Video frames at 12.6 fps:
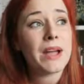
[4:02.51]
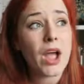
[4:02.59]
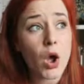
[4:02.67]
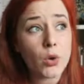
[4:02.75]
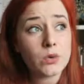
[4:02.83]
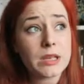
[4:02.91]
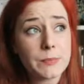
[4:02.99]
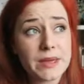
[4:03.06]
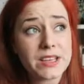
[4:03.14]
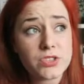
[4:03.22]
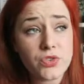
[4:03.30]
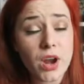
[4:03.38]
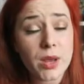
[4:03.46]
My only
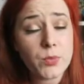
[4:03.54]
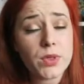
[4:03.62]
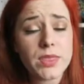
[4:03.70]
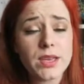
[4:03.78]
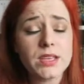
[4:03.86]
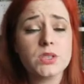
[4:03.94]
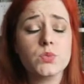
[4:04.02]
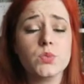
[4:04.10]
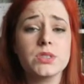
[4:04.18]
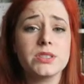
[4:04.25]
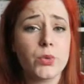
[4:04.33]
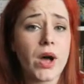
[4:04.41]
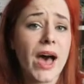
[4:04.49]
biggest gripe with this
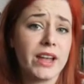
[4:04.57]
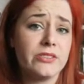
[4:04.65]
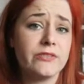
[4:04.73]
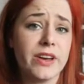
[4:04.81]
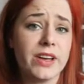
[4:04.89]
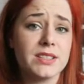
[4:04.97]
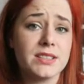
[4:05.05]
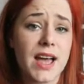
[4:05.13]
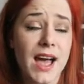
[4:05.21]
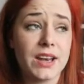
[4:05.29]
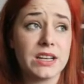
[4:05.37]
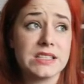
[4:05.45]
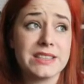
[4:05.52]
was there were adverts
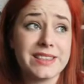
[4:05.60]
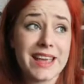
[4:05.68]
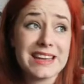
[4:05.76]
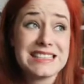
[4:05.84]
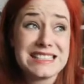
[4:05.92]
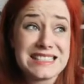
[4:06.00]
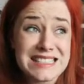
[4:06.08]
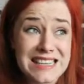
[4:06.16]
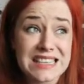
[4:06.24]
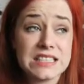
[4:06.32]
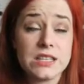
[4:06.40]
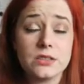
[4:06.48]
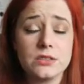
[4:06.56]
and they
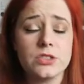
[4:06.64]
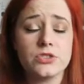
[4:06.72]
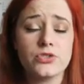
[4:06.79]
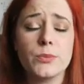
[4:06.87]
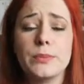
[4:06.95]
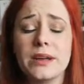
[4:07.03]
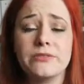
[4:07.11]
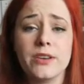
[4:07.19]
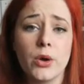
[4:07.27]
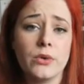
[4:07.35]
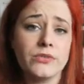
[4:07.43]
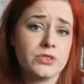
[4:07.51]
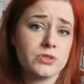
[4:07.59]
did disrupt my
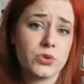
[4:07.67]
flow of the